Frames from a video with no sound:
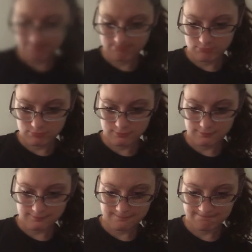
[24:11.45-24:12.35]

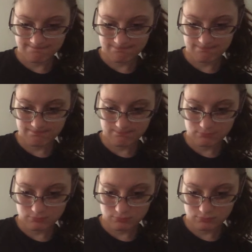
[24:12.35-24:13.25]

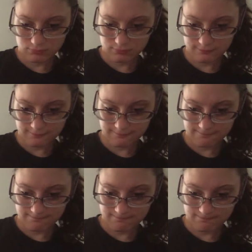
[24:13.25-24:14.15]

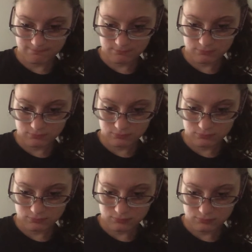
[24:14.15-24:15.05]

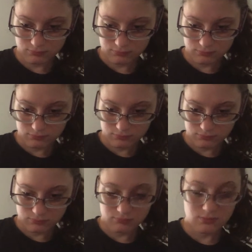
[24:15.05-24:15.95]

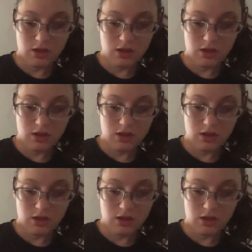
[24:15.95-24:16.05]
Nobody speaks.